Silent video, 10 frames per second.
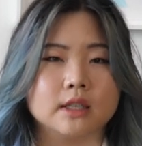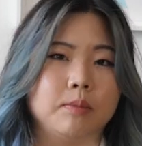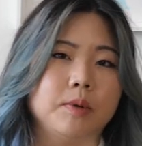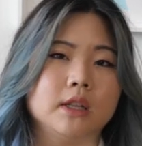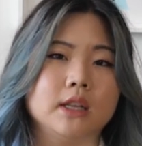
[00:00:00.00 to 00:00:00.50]

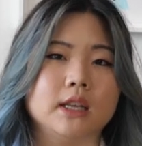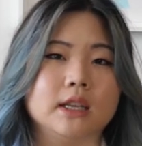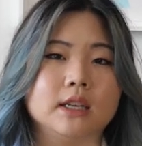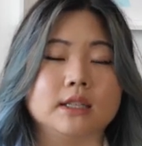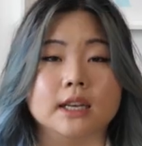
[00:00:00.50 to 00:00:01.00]
typically
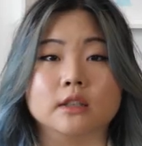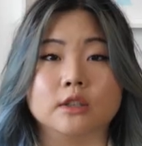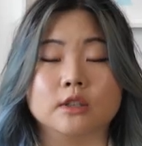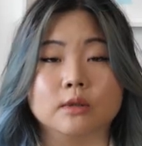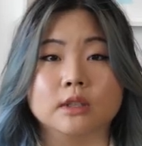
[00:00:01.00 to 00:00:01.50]
the sales
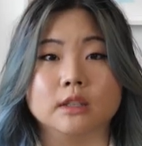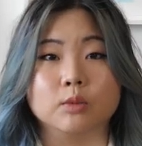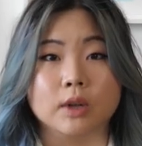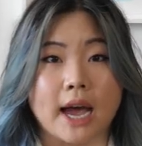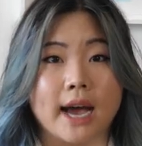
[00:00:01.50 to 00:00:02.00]

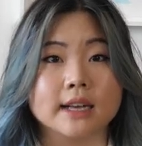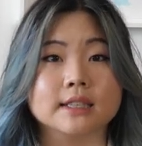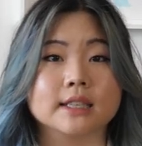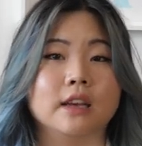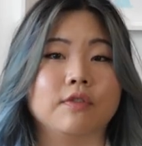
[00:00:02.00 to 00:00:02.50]
associates will
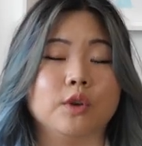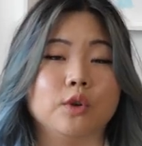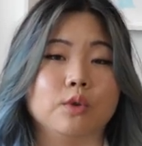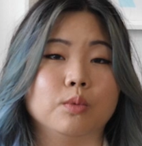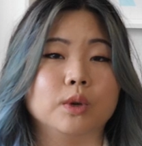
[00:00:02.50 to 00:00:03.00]
ask if
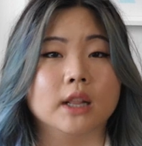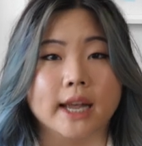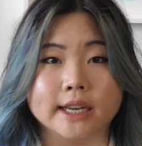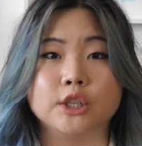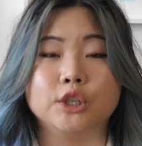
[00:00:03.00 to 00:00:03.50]
you would
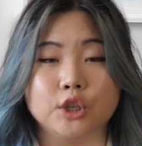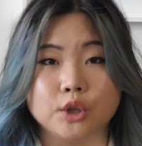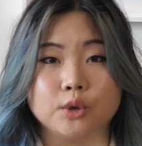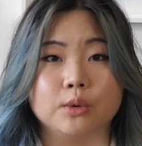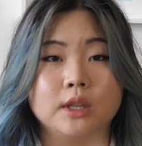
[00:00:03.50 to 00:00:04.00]
like to
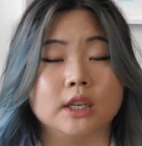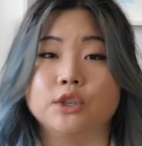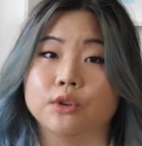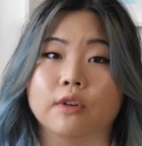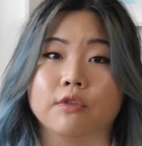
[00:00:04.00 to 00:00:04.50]
do the
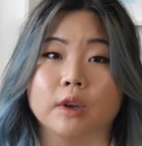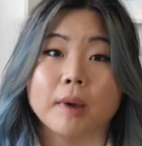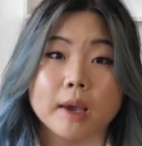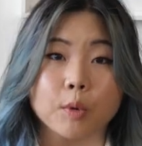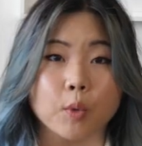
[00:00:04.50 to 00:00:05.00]
duty-free
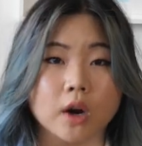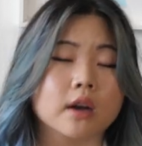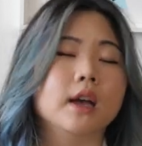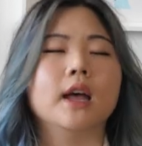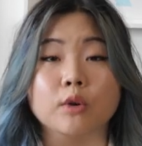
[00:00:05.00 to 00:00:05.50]
paperwork.